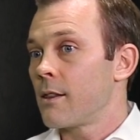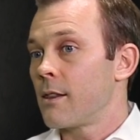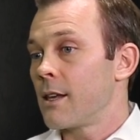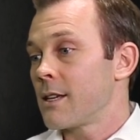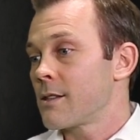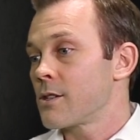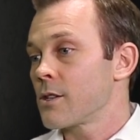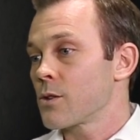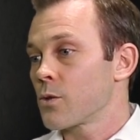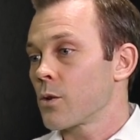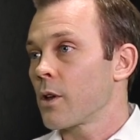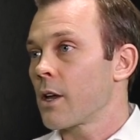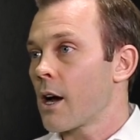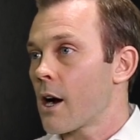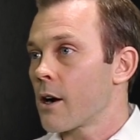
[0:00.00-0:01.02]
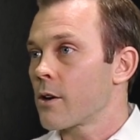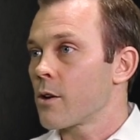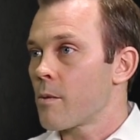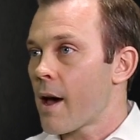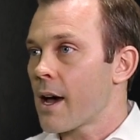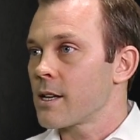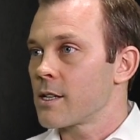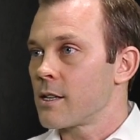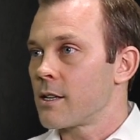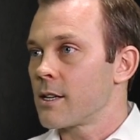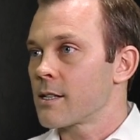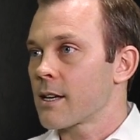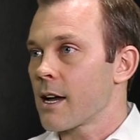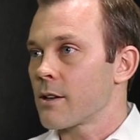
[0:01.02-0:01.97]
it's just really hard to imagine
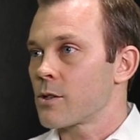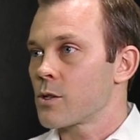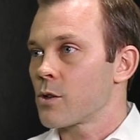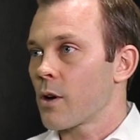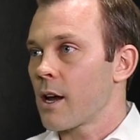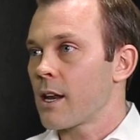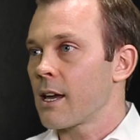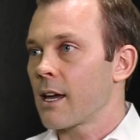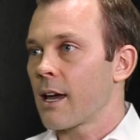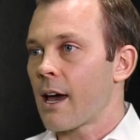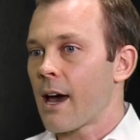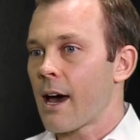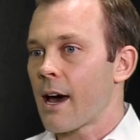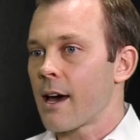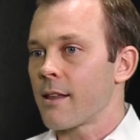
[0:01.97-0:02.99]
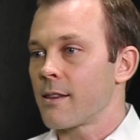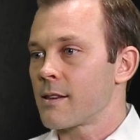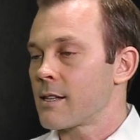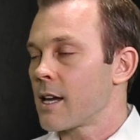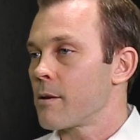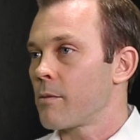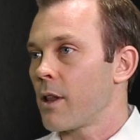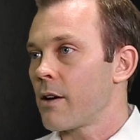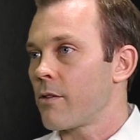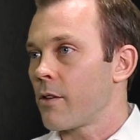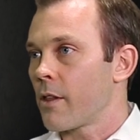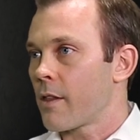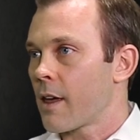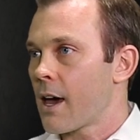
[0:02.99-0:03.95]
discounts trading at the same
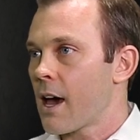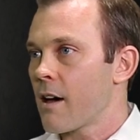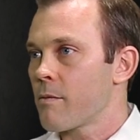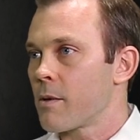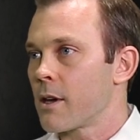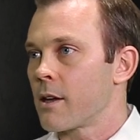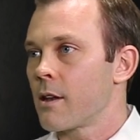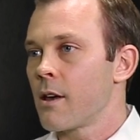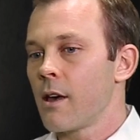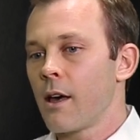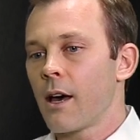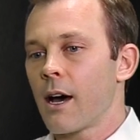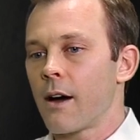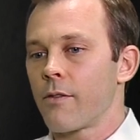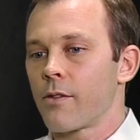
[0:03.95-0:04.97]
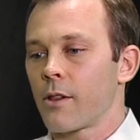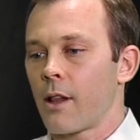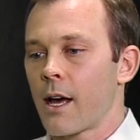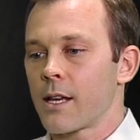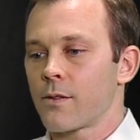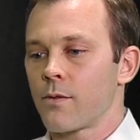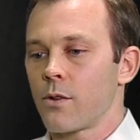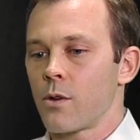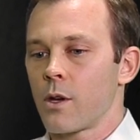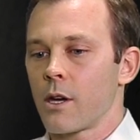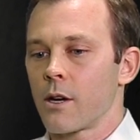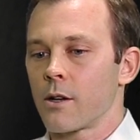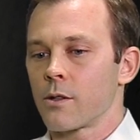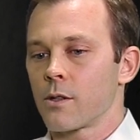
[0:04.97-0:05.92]
level that they have been for the last few
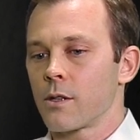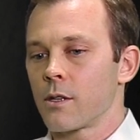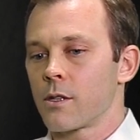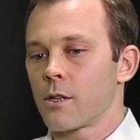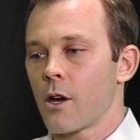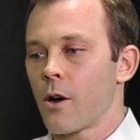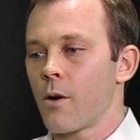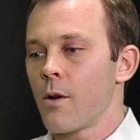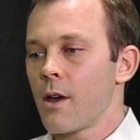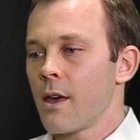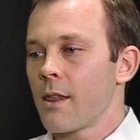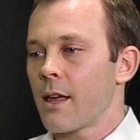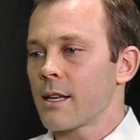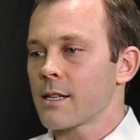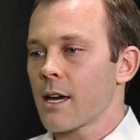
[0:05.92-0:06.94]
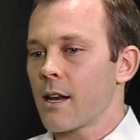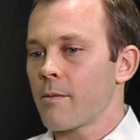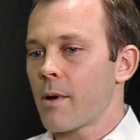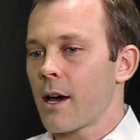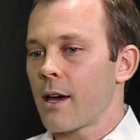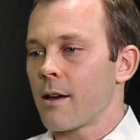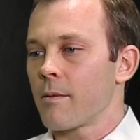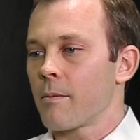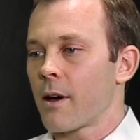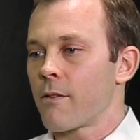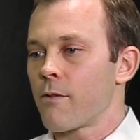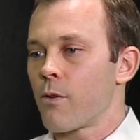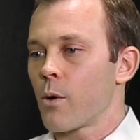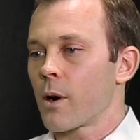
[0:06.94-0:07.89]
years. And so that's kind of my
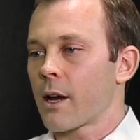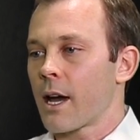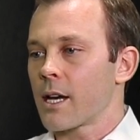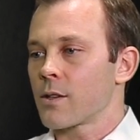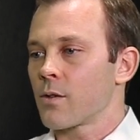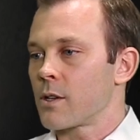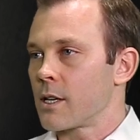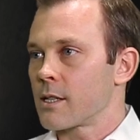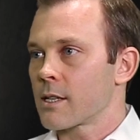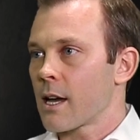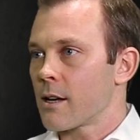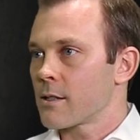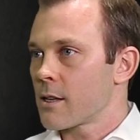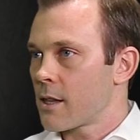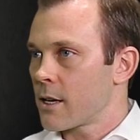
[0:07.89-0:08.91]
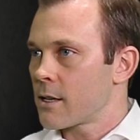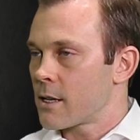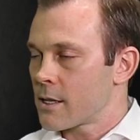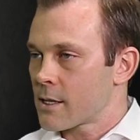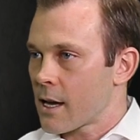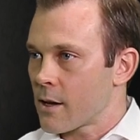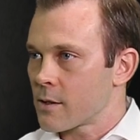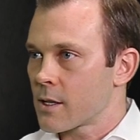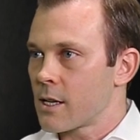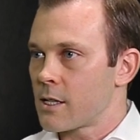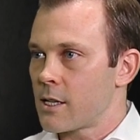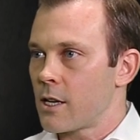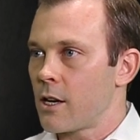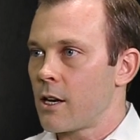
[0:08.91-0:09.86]
forecast for discounts. I think discounts
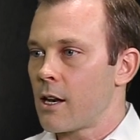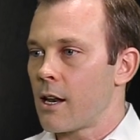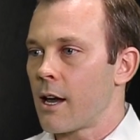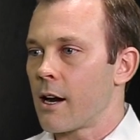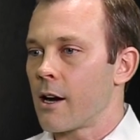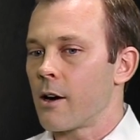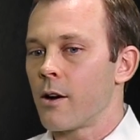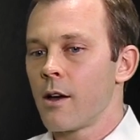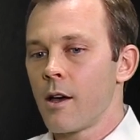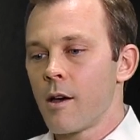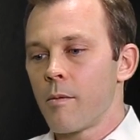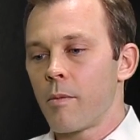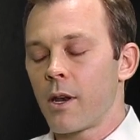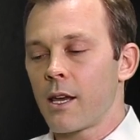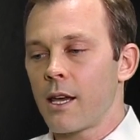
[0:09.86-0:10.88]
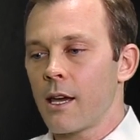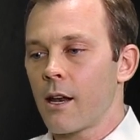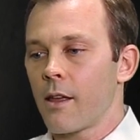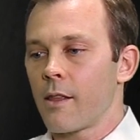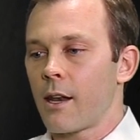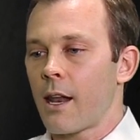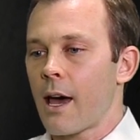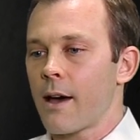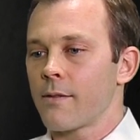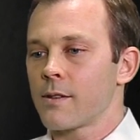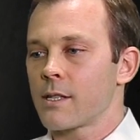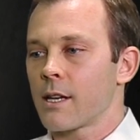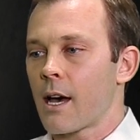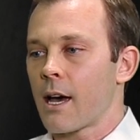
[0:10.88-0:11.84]
continue to narrow. But again, on the NAV
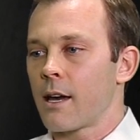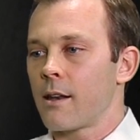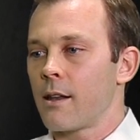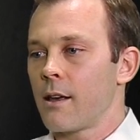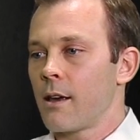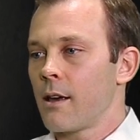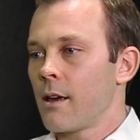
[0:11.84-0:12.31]
side,